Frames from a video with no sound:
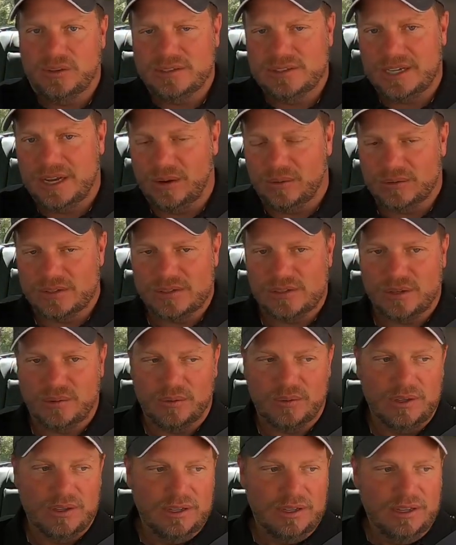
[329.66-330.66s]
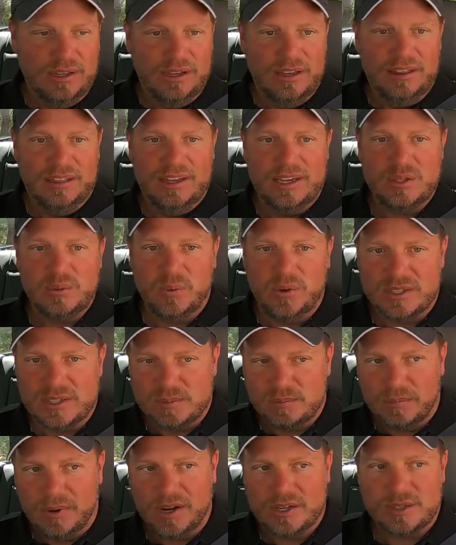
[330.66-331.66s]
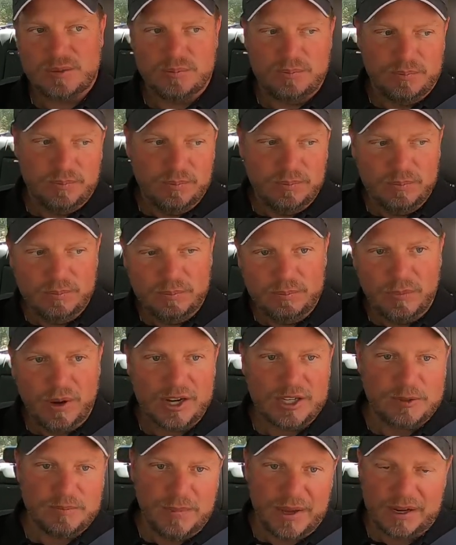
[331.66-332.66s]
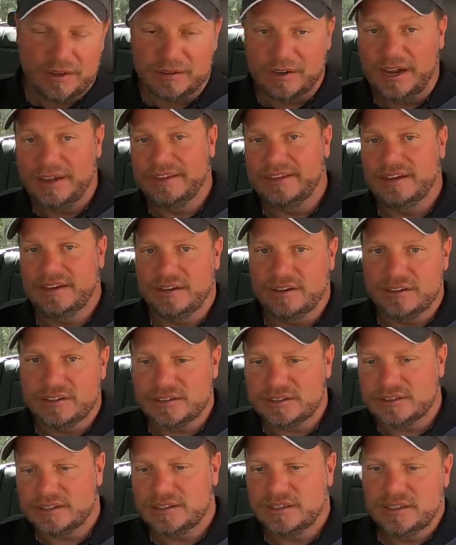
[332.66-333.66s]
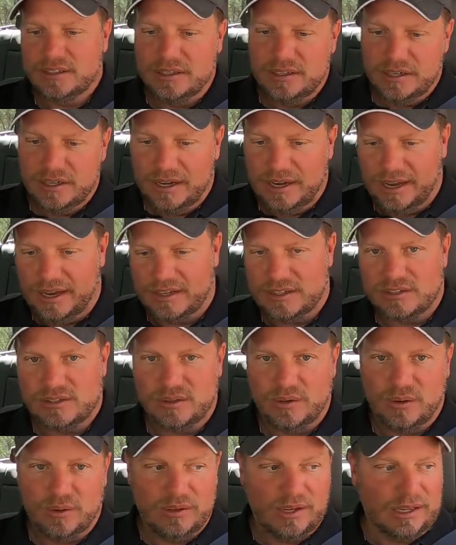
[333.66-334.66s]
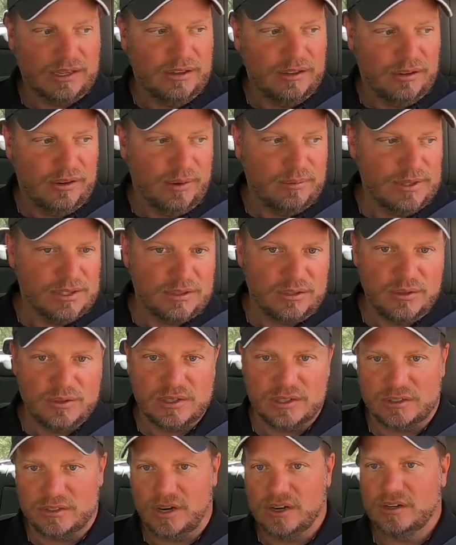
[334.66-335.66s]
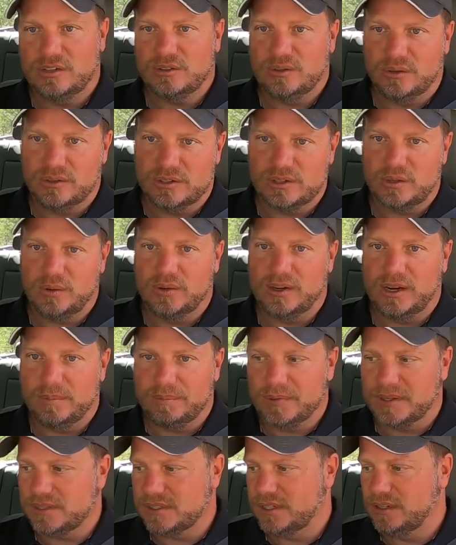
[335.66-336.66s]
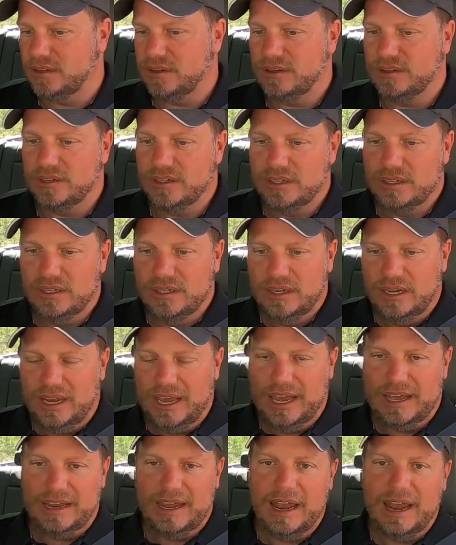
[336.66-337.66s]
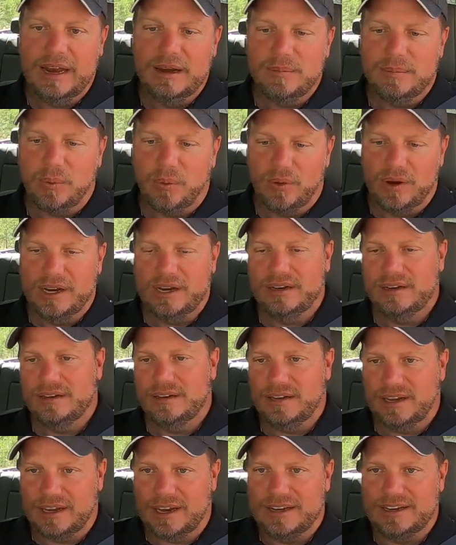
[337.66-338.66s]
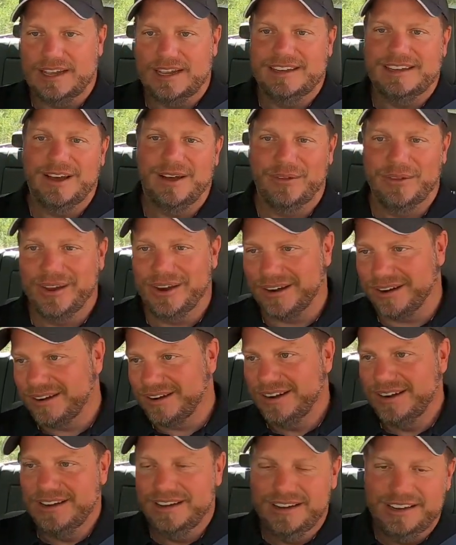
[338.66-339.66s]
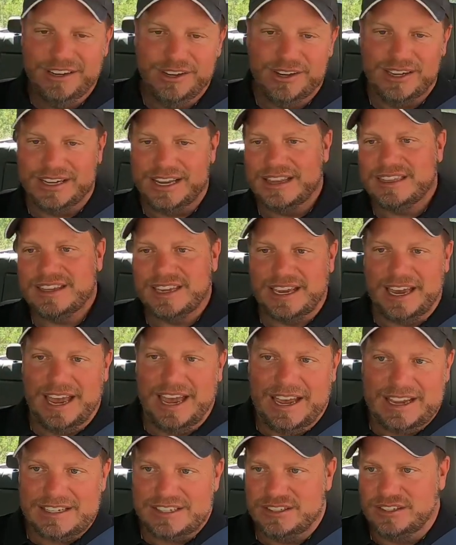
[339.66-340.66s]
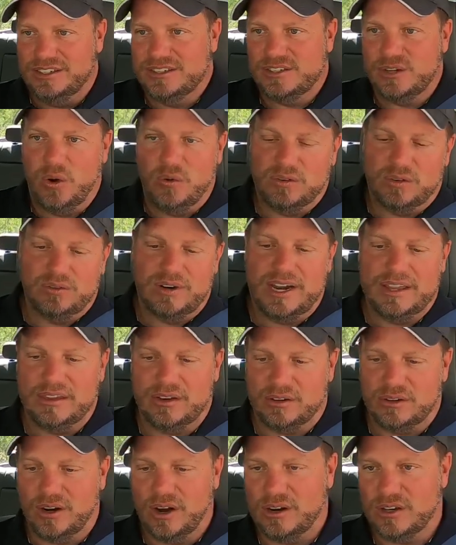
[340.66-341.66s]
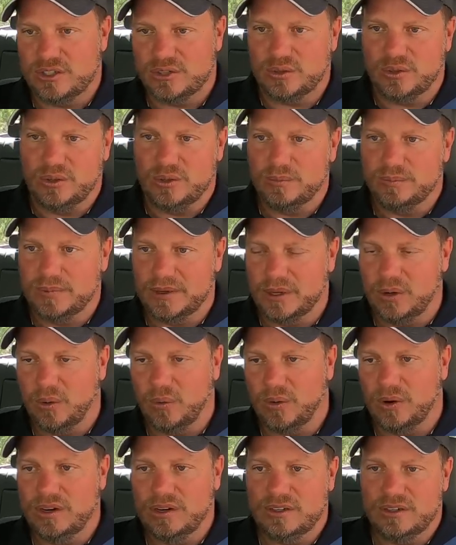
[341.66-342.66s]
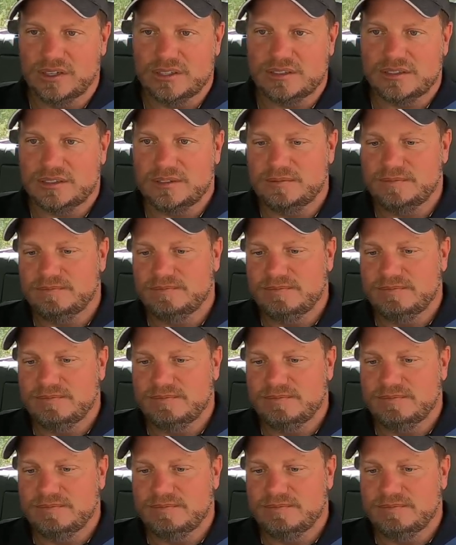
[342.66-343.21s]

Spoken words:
sound. So this one's much, much better on the ears. And so, like, you know, I'm just using crawl control and just going up this hill. And at any point, like I did down there, you can hit the gas and just override the crawl control, but or you just